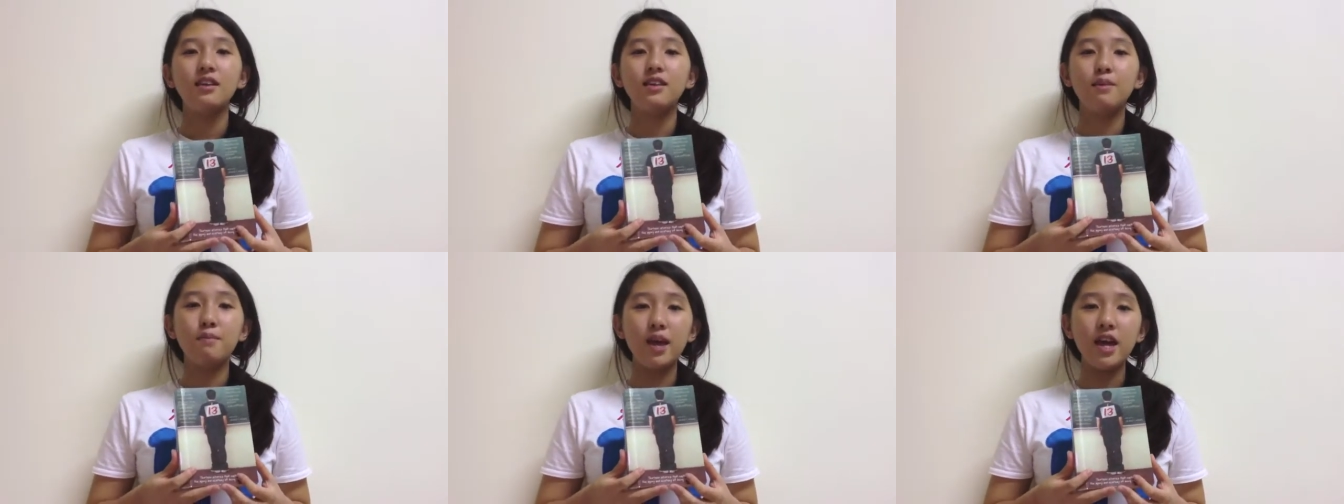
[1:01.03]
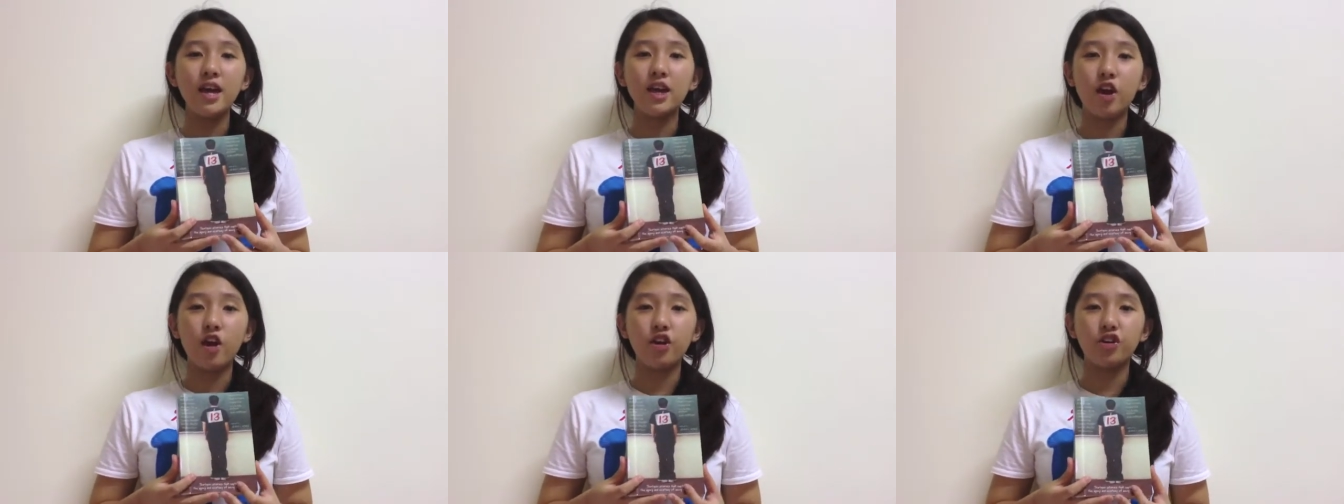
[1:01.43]
The main
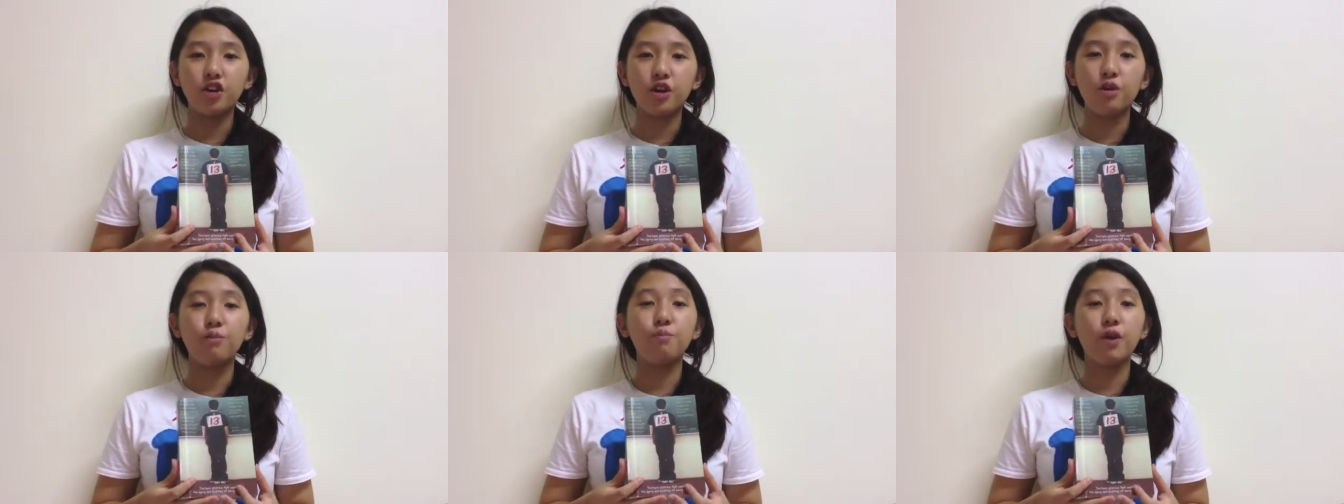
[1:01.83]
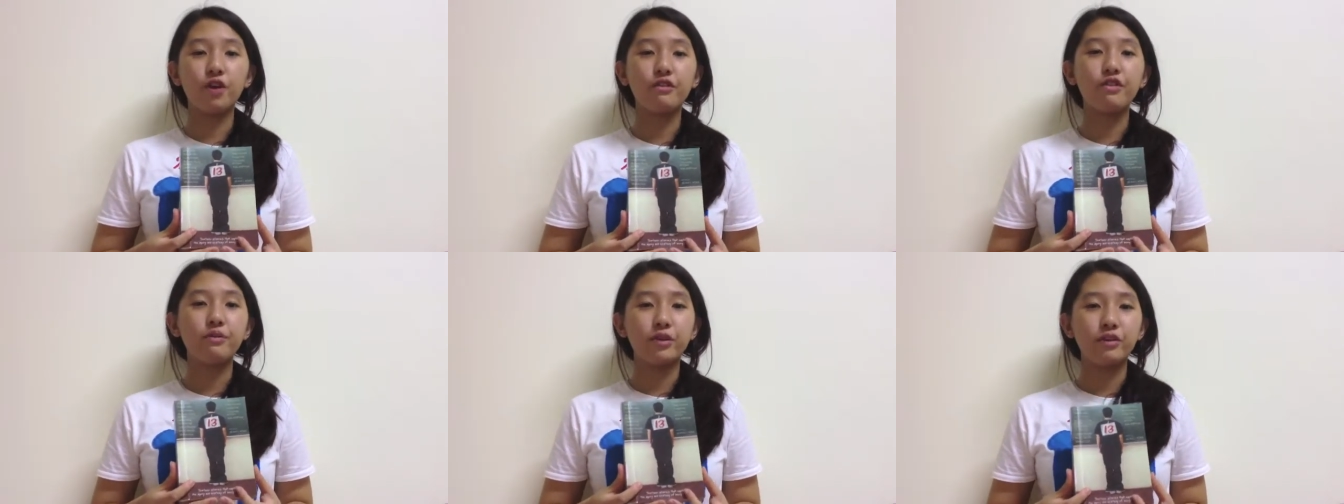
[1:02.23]
character,
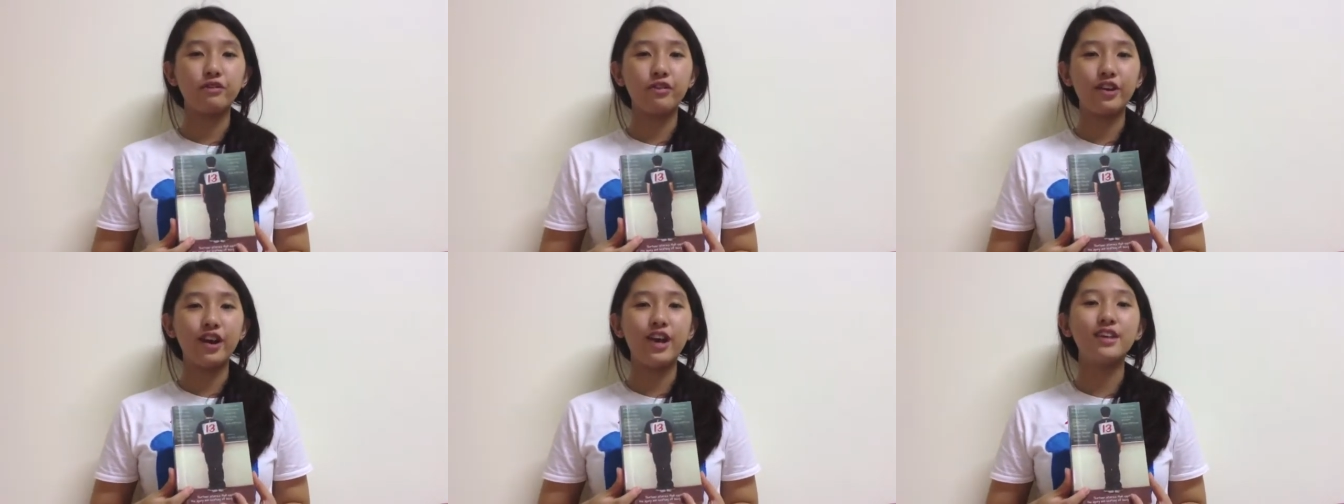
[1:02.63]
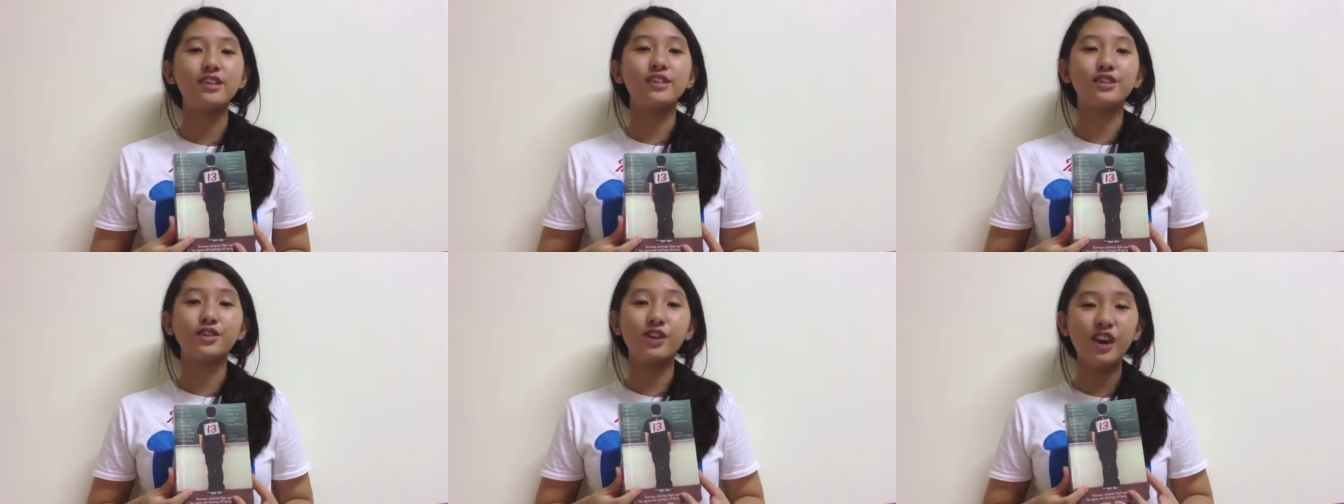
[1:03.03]
Murphy Murphy, has
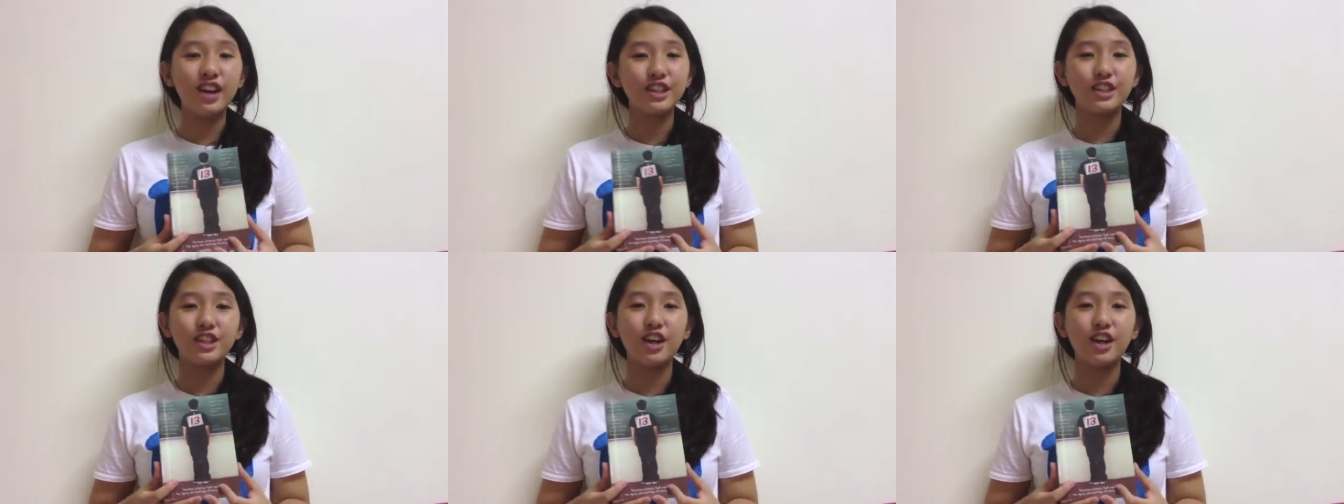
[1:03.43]
a crush